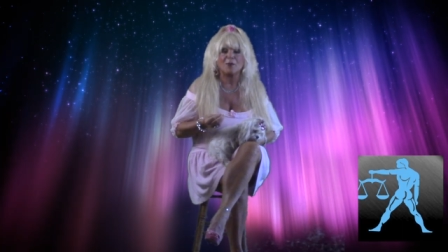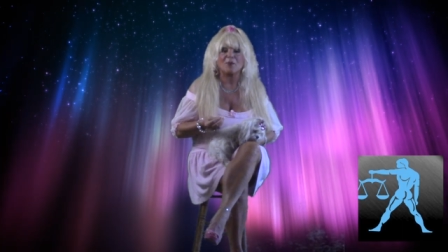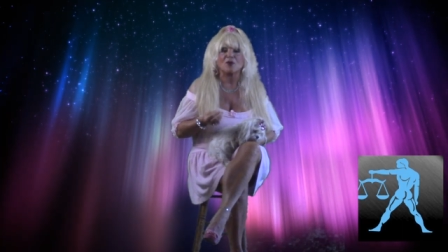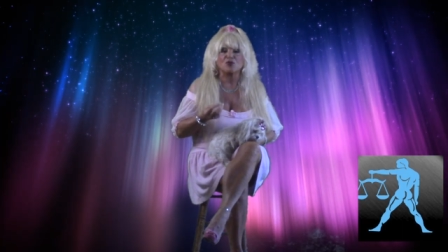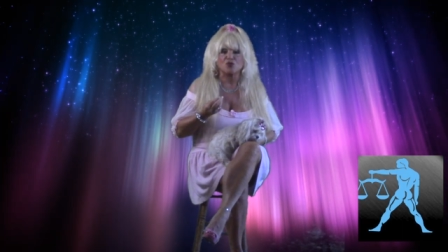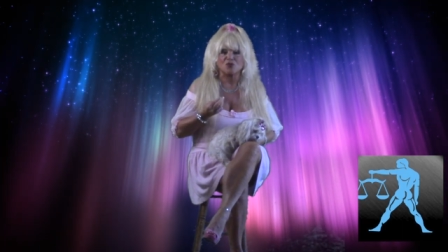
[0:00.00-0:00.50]

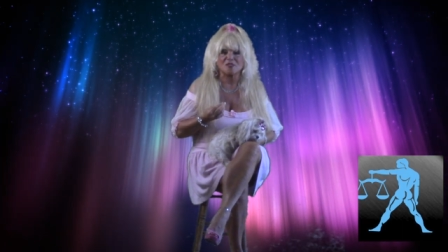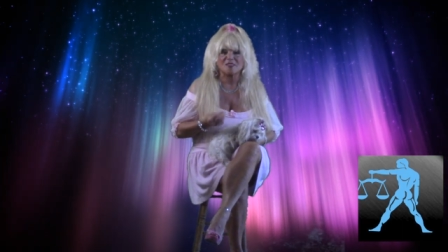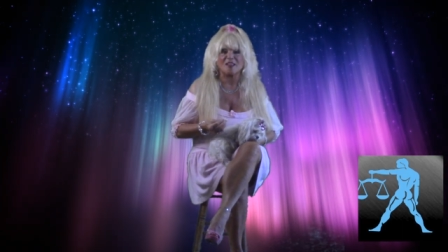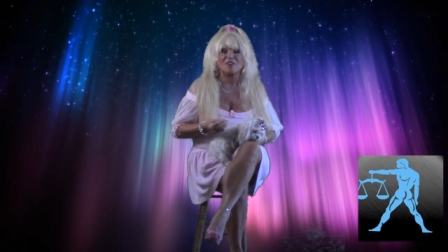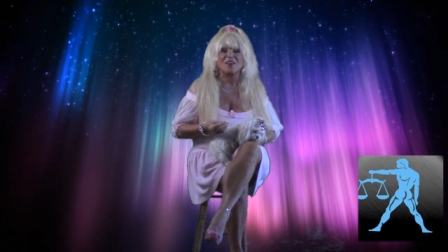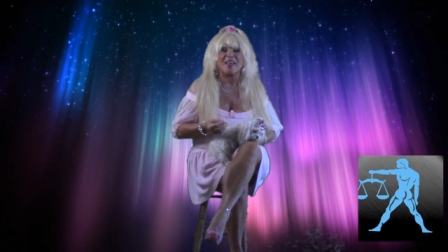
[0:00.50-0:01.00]
about
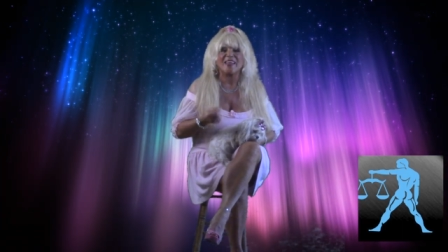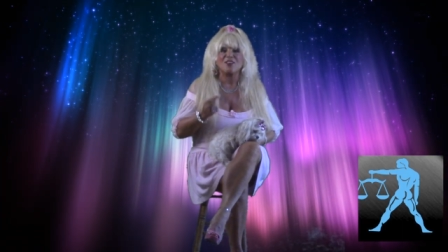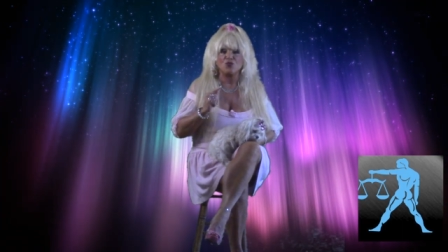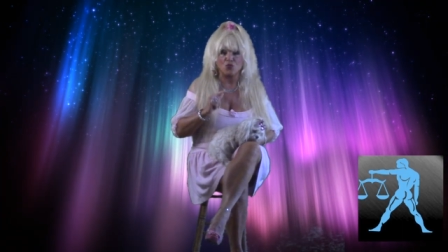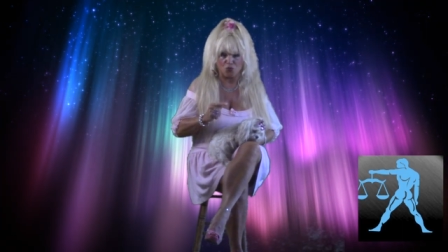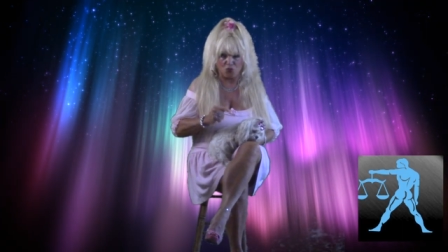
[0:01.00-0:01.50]
yourself and
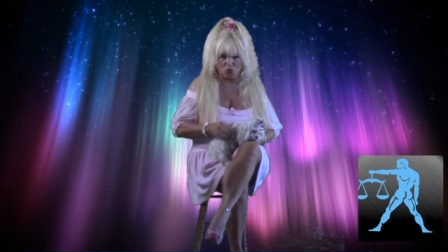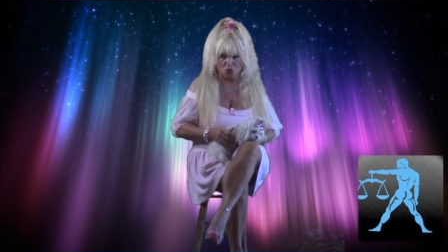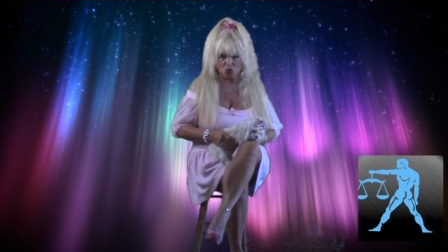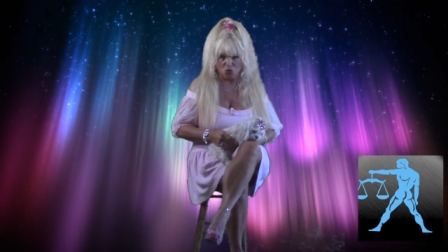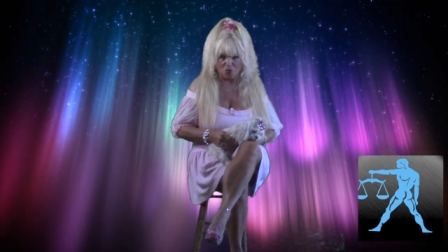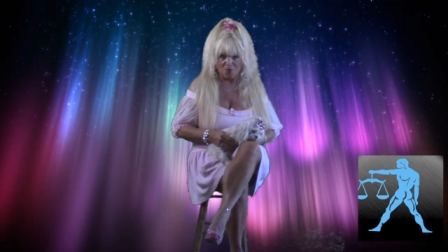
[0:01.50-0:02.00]
your
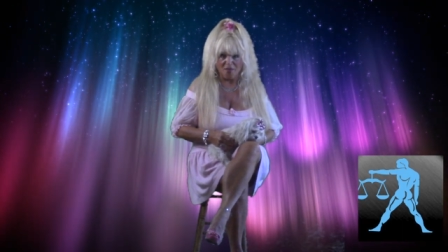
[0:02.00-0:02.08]
future.